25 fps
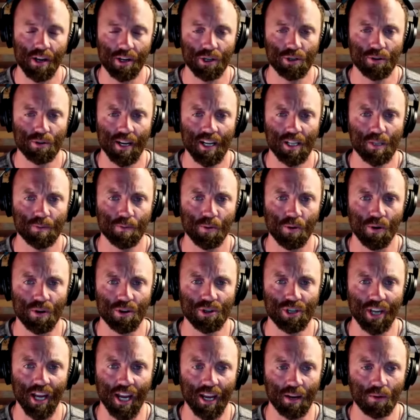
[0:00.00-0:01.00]
transport
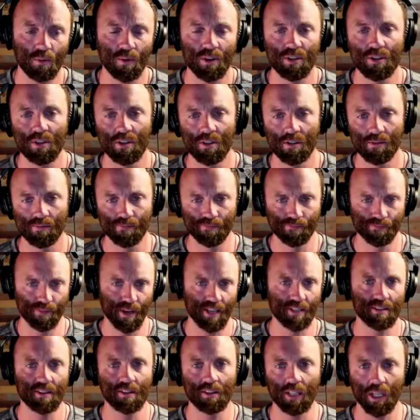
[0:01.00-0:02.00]
chain, which is
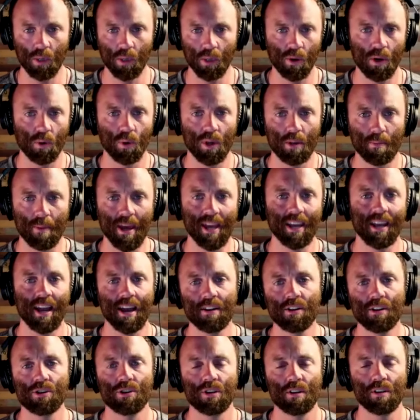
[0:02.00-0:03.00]
basically where we make
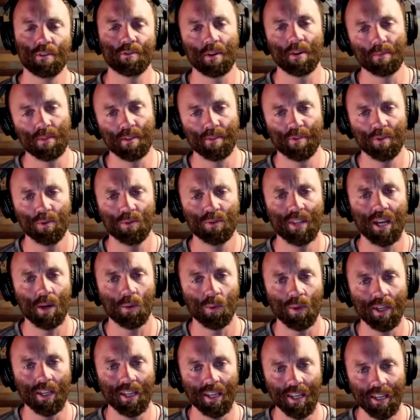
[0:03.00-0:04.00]
energy from the food that
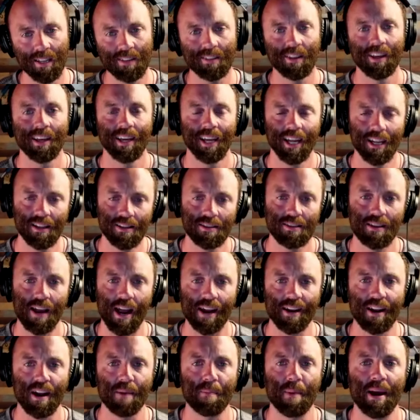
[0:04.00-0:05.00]
we eat
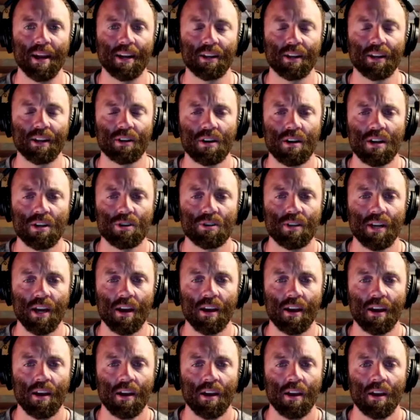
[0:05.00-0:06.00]
inside our mitochondria.
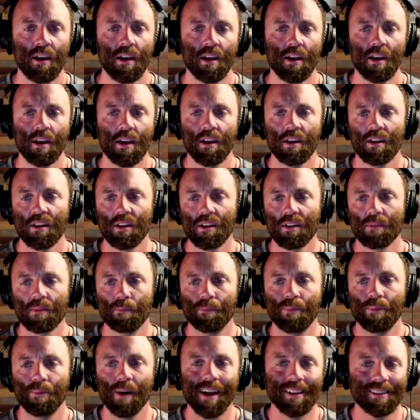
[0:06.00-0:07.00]

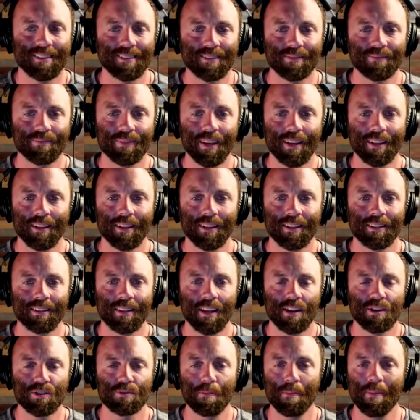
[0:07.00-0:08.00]
But
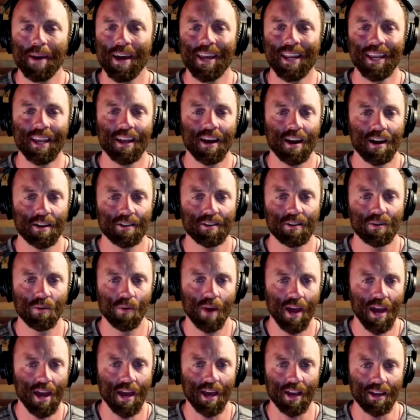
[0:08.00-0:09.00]
there's many other
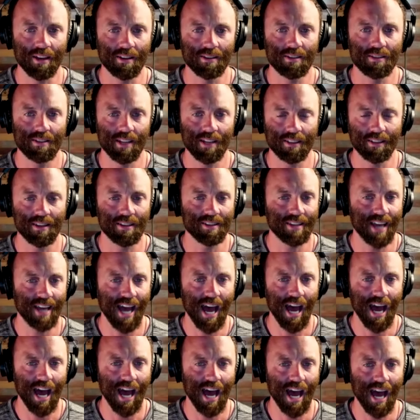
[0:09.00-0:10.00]
ways that this
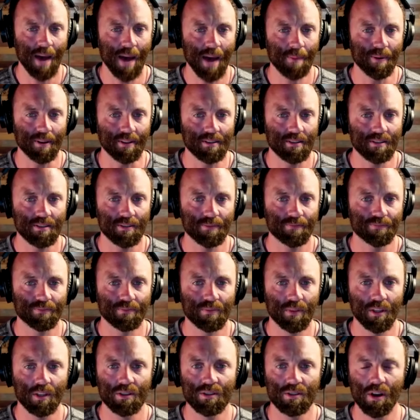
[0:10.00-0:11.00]
happens.
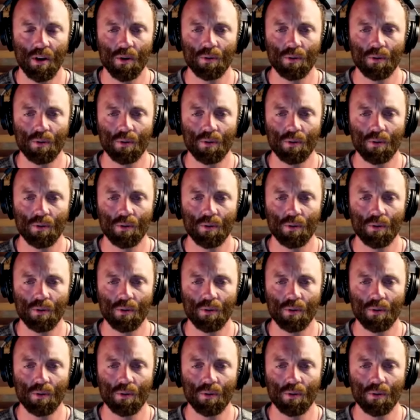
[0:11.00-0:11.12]
So,